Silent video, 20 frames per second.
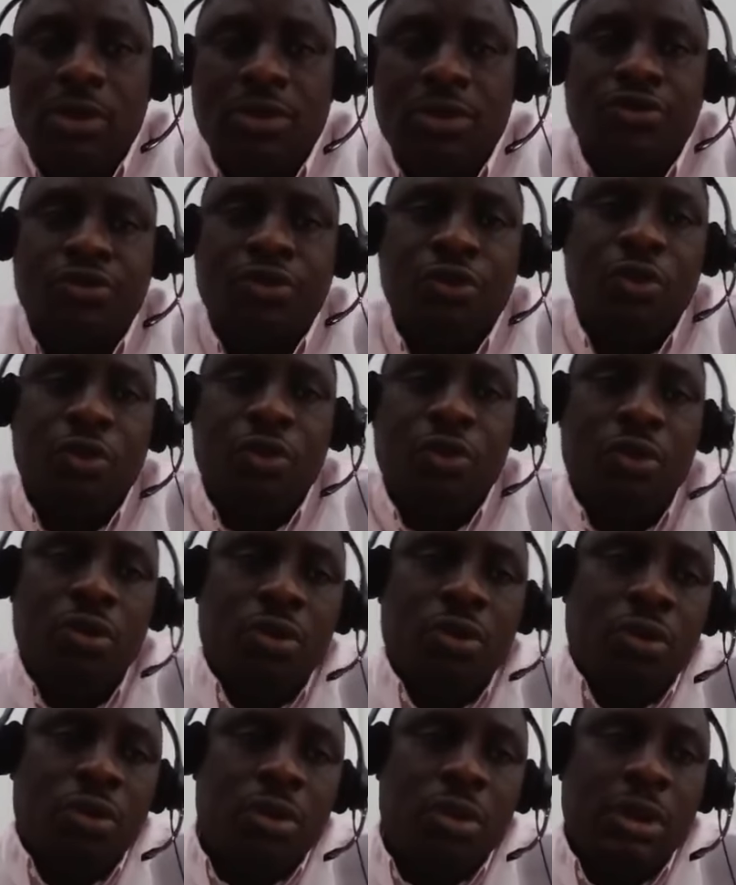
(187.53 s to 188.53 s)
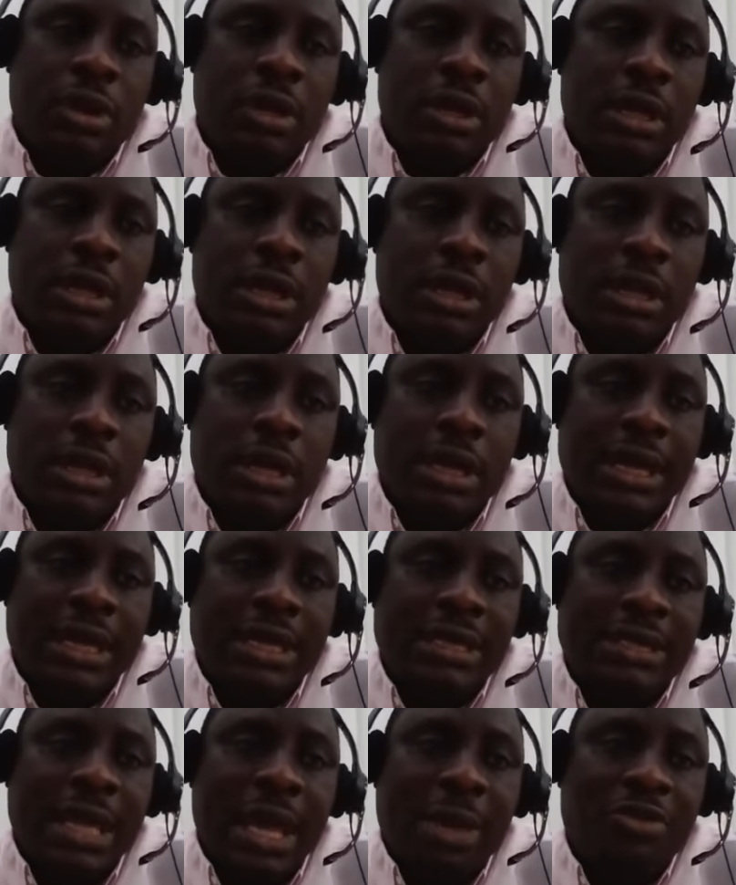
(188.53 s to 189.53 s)
So
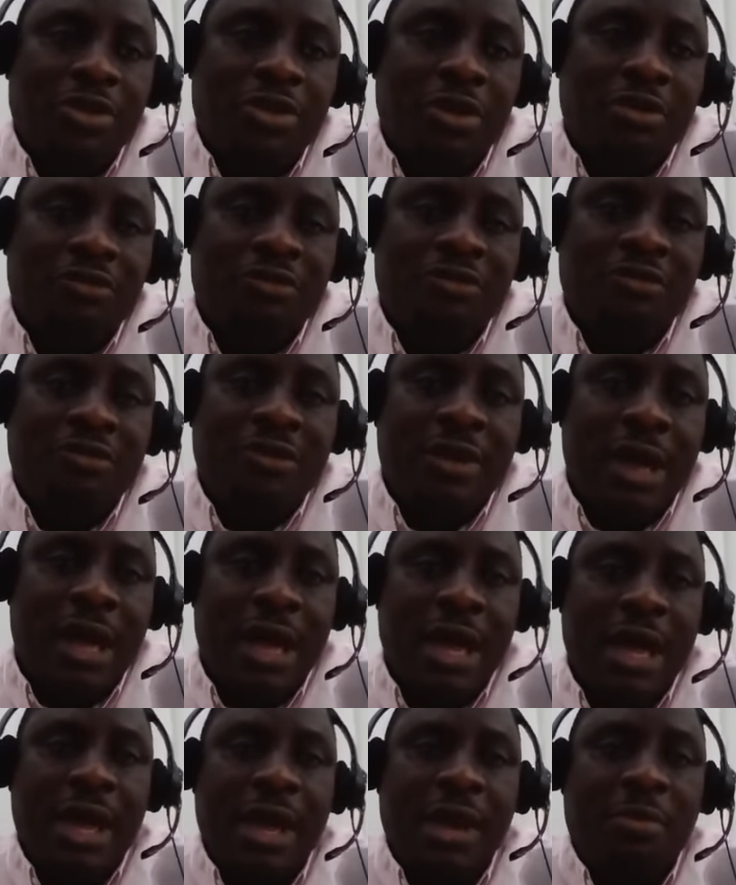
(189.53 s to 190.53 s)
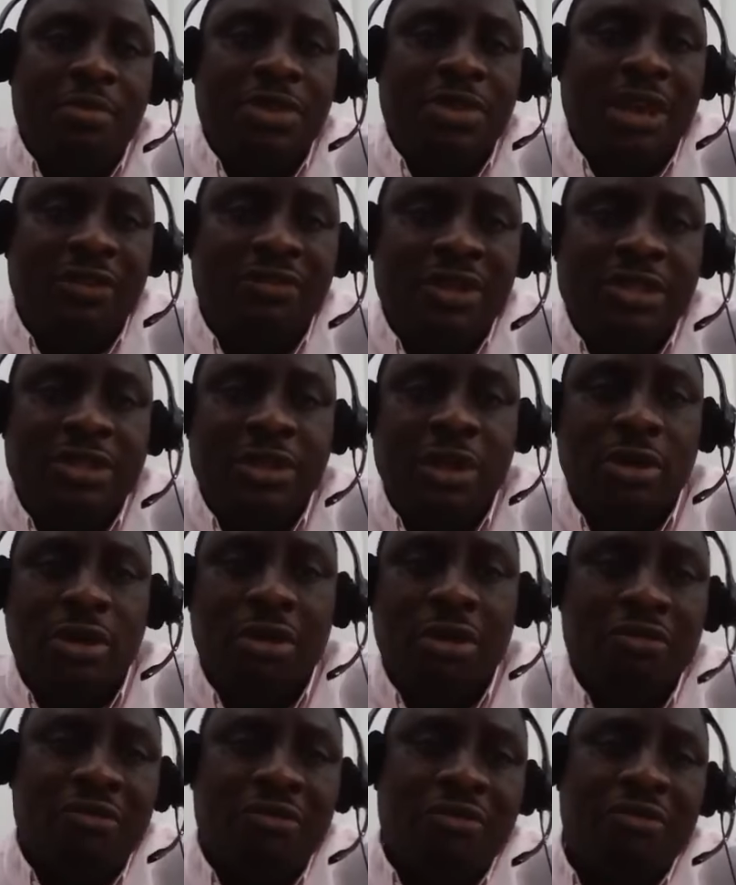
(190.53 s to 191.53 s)
in terms of definition
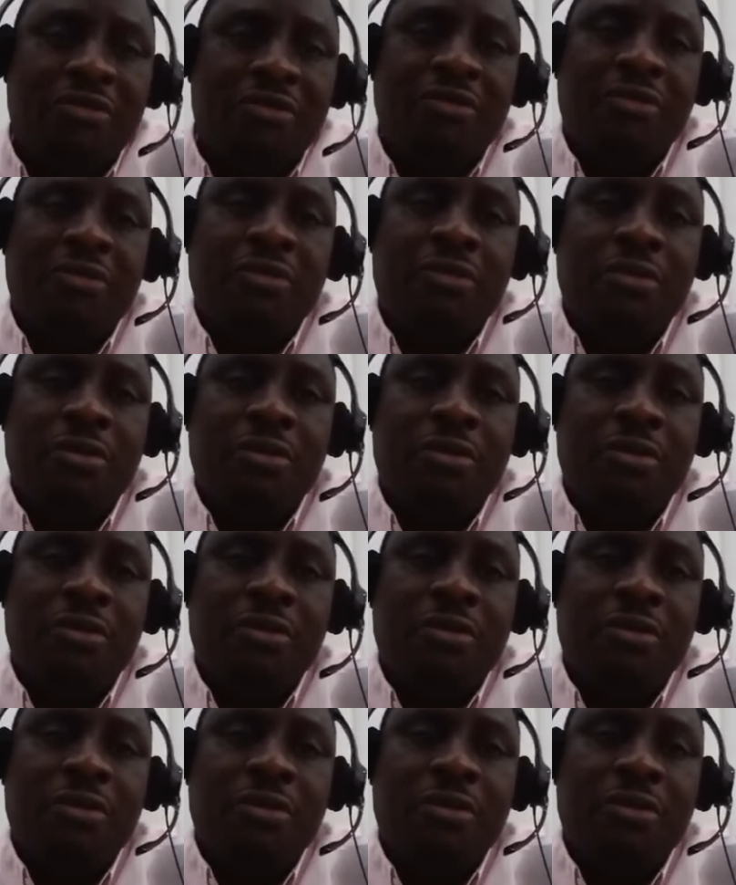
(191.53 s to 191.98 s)
of